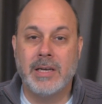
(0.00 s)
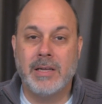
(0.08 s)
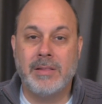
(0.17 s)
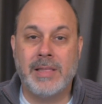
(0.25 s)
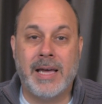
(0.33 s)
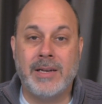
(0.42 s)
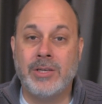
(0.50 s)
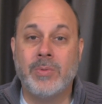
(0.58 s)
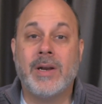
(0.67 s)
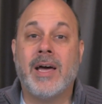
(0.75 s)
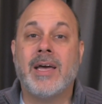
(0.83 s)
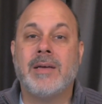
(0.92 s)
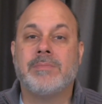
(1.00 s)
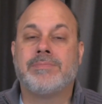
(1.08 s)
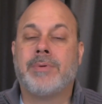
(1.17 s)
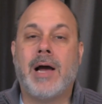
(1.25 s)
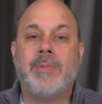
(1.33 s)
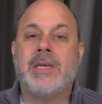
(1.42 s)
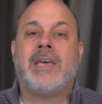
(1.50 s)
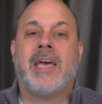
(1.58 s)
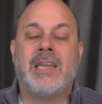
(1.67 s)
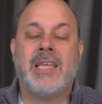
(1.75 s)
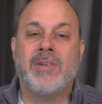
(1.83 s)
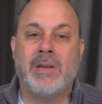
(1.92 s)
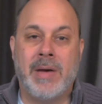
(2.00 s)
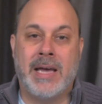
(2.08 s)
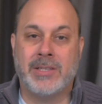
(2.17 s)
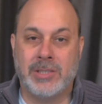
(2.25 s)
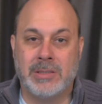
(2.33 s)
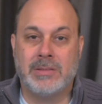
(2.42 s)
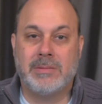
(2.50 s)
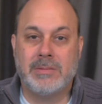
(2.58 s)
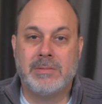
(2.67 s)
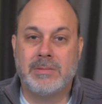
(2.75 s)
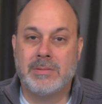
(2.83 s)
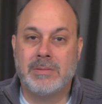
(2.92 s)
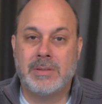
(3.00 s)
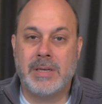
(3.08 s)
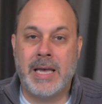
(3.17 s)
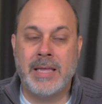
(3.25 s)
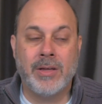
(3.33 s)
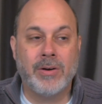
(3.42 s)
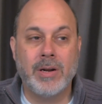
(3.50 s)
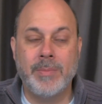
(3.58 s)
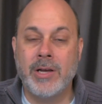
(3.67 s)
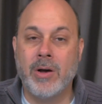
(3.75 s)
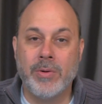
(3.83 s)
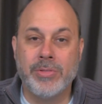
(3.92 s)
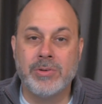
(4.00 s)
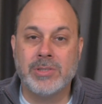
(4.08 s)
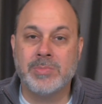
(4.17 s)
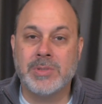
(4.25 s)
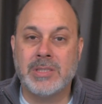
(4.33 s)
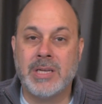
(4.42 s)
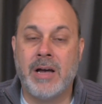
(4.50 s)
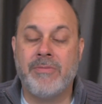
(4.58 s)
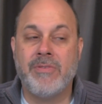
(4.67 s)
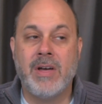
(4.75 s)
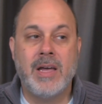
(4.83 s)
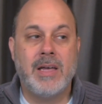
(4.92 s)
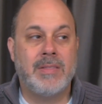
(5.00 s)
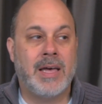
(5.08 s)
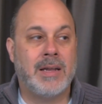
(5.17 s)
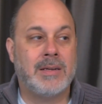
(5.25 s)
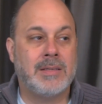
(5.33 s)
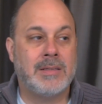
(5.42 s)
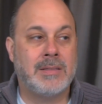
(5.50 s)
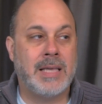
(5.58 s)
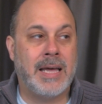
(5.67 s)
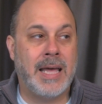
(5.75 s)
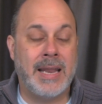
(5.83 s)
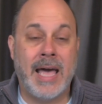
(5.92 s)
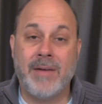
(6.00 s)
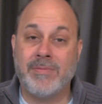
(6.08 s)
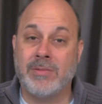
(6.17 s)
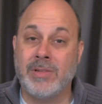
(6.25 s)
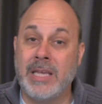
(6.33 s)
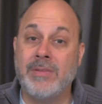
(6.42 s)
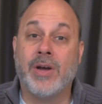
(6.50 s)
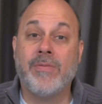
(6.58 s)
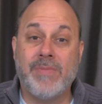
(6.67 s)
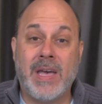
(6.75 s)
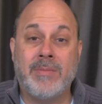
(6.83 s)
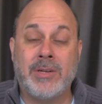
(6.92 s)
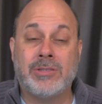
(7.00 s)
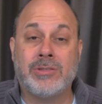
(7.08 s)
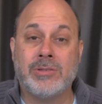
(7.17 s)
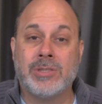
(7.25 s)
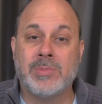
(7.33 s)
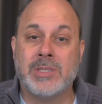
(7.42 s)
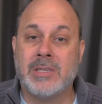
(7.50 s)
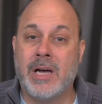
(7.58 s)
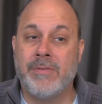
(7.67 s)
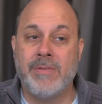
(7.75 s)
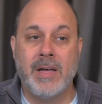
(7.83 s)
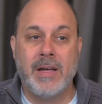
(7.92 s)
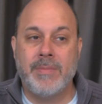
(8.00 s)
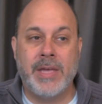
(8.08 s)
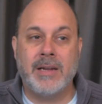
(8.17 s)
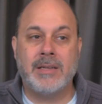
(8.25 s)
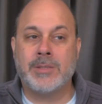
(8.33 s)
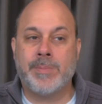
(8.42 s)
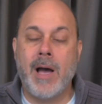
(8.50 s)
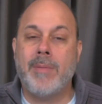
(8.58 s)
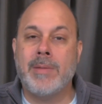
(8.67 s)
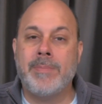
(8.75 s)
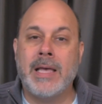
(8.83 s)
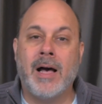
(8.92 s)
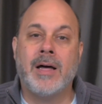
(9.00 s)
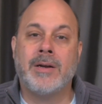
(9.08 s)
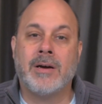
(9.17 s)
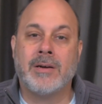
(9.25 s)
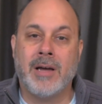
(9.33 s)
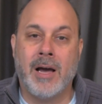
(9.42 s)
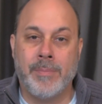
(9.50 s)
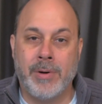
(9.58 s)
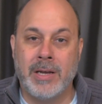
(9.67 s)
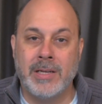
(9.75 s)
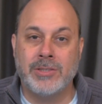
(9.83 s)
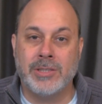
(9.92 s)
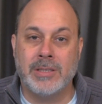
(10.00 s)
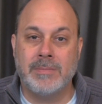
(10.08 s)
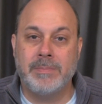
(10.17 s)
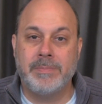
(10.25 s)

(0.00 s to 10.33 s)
that you and I probably can't even imagine. And they're going to be going through some stuff that, that and have to lead their families through some stuff that is probably beyond our comprehension.